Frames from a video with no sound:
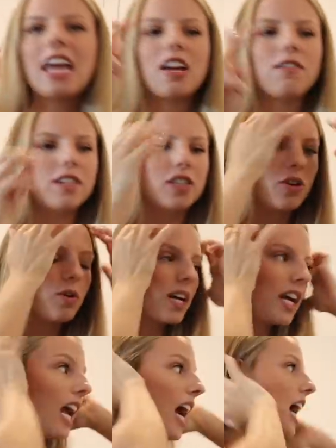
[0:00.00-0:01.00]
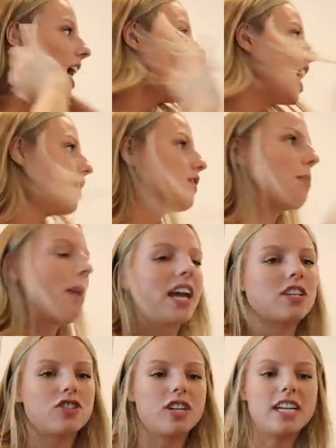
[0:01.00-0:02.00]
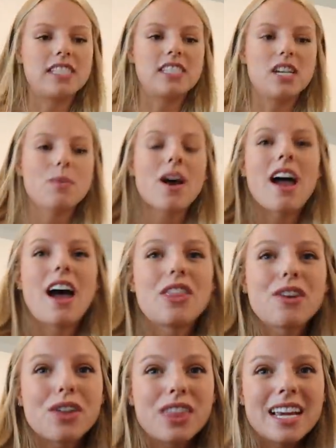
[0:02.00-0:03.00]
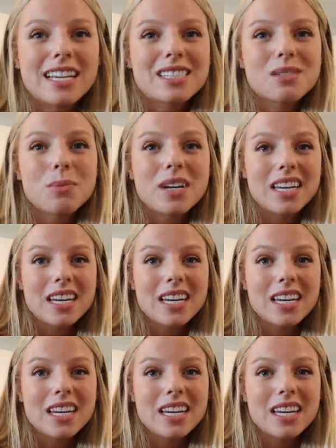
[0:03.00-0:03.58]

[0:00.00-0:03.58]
inventory of the pantry and see what other things we